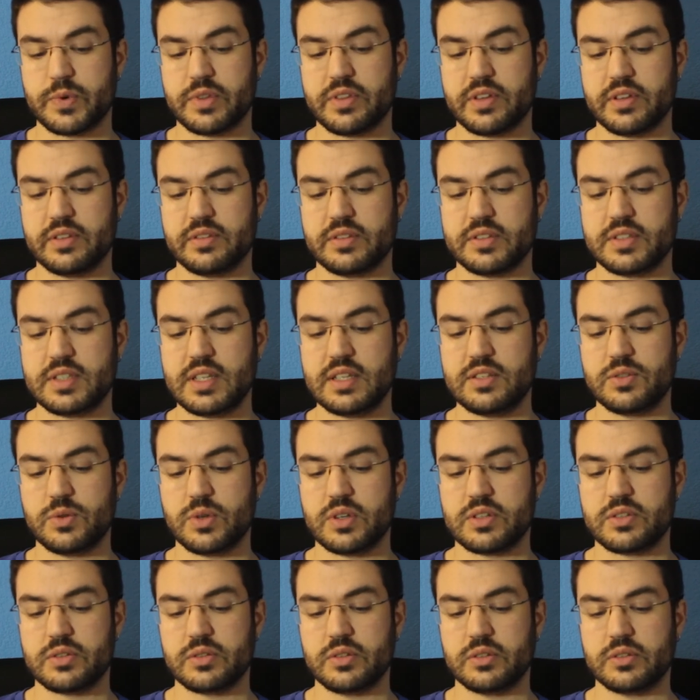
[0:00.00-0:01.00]
within the
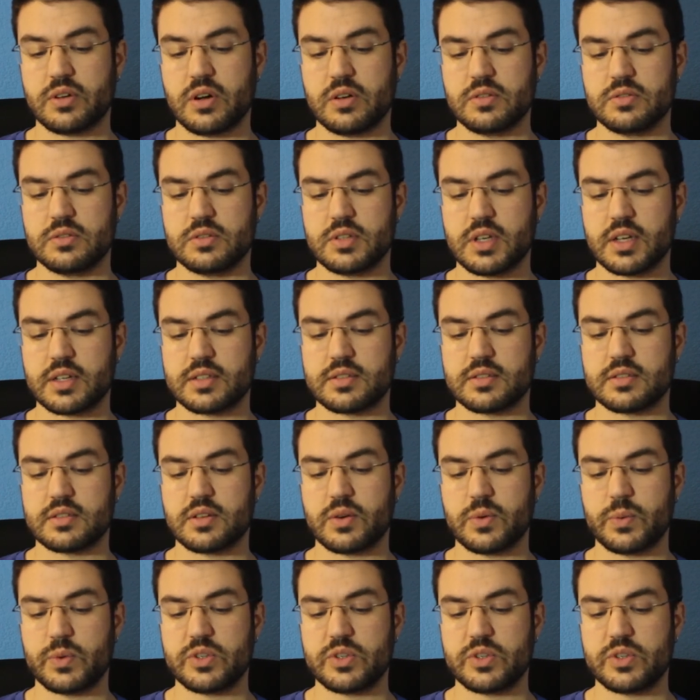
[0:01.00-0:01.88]
situational context